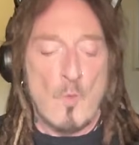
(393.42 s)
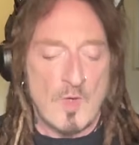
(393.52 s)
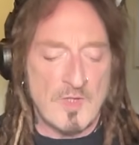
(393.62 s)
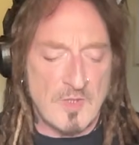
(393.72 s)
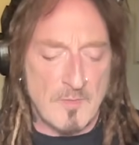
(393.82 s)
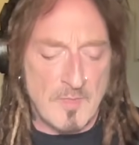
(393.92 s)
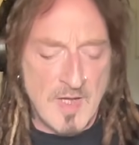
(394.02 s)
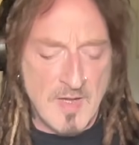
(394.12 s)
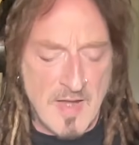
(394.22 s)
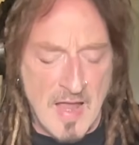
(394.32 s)
What does it
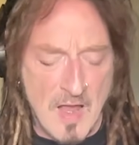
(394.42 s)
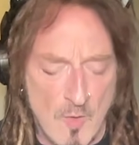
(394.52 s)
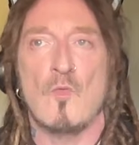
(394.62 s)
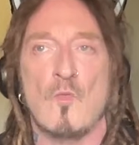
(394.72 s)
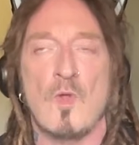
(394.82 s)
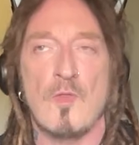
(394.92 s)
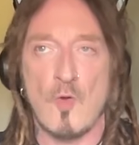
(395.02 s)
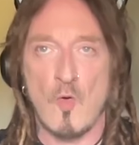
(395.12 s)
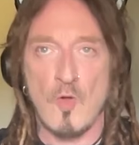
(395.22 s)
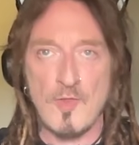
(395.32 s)
mean now? Well,
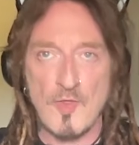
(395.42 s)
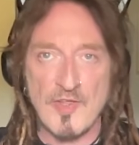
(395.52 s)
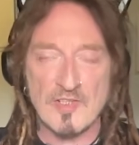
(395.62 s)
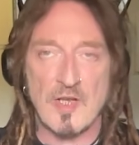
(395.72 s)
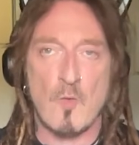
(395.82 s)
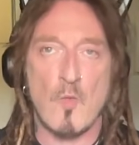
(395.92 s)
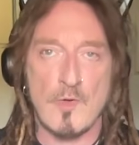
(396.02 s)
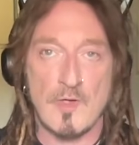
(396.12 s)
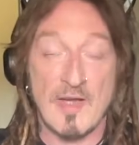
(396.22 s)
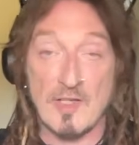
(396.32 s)
all the things that I
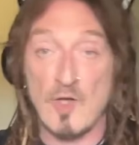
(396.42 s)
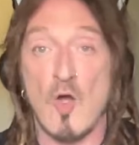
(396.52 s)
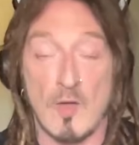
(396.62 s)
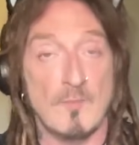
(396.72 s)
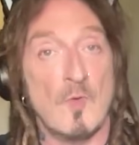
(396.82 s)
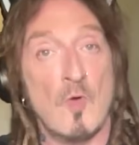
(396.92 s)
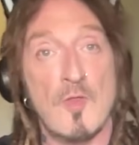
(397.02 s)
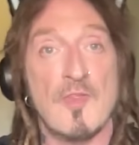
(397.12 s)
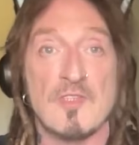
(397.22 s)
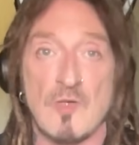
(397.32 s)
wanted, I got. All
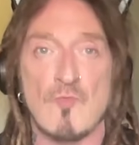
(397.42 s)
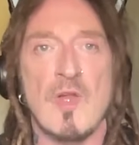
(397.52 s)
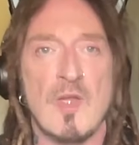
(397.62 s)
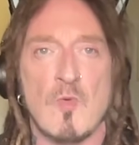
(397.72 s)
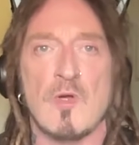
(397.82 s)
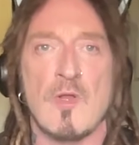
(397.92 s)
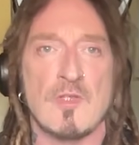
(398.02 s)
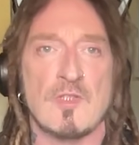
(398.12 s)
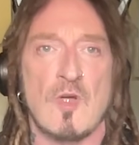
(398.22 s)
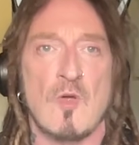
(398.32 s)
the things I really wanted at the
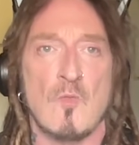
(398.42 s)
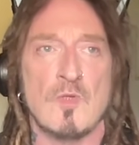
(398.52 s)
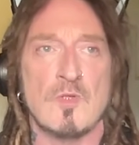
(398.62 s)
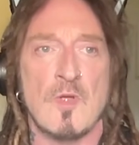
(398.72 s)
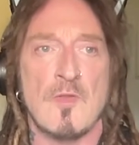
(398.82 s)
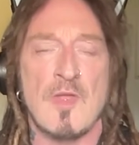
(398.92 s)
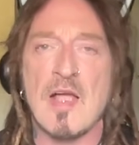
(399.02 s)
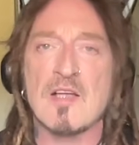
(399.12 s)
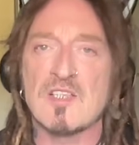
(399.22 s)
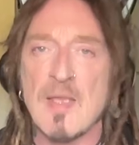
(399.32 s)
start was the
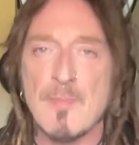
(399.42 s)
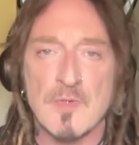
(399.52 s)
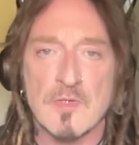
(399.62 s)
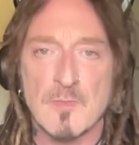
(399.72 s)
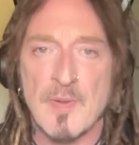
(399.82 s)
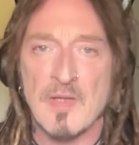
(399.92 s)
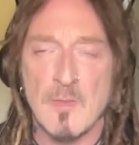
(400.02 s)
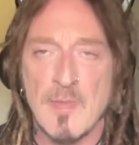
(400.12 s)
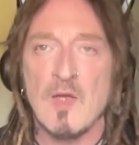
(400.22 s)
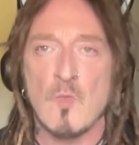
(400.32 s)
acceptance being the
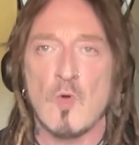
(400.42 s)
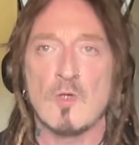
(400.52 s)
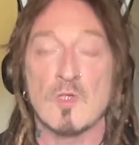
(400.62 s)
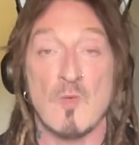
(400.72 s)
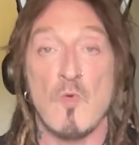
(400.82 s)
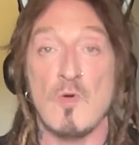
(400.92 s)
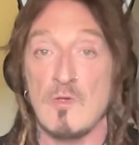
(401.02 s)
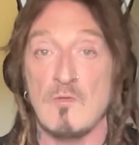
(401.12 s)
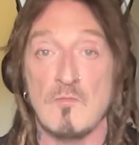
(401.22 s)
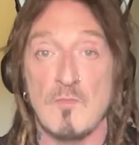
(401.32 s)
main one, because I
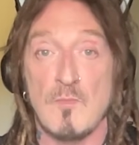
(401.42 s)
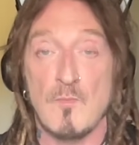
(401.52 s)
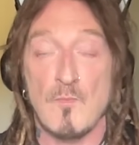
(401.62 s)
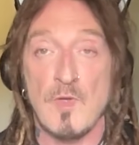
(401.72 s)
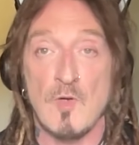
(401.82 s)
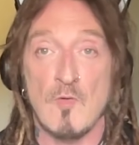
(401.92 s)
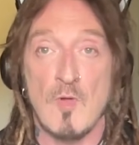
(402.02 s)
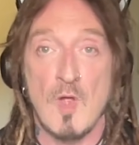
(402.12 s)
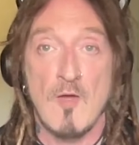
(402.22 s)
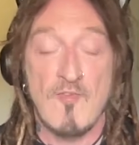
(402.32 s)
wanted,
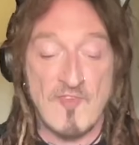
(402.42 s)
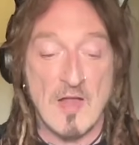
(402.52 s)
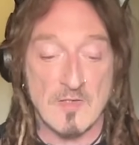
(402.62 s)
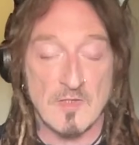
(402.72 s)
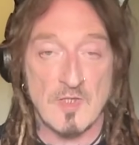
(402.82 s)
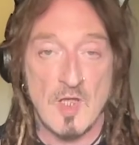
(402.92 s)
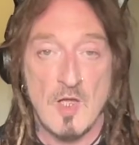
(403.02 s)
fans